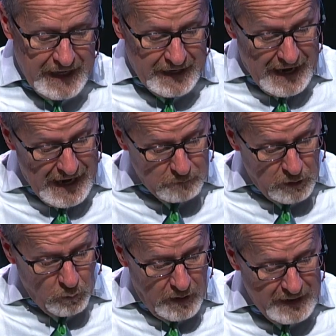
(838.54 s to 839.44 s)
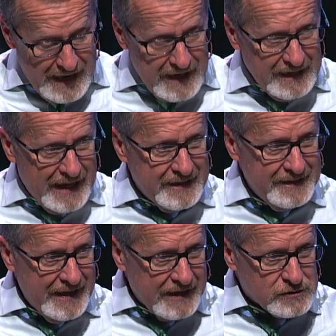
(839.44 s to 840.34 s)
had a hammer in one hand, and
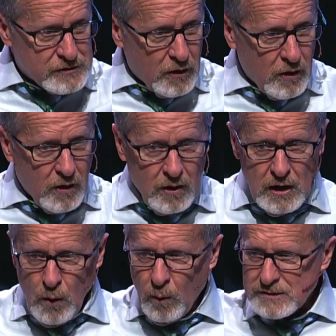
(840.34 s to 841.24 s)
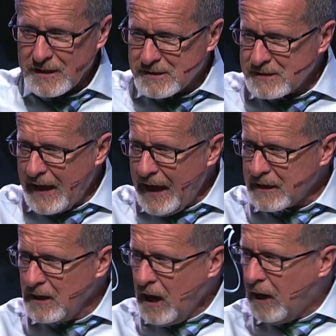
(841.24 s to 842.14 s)
next to her was a
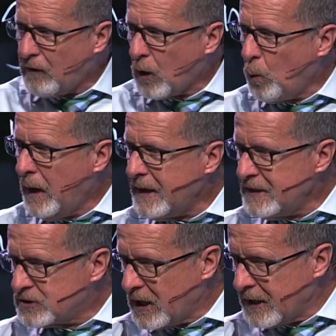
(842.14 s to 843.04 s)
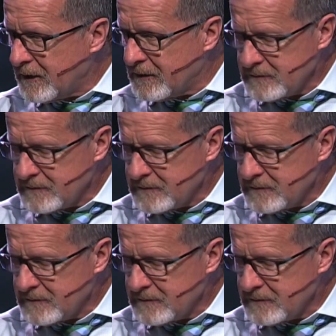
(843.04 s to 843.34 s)
stack of our wedding china.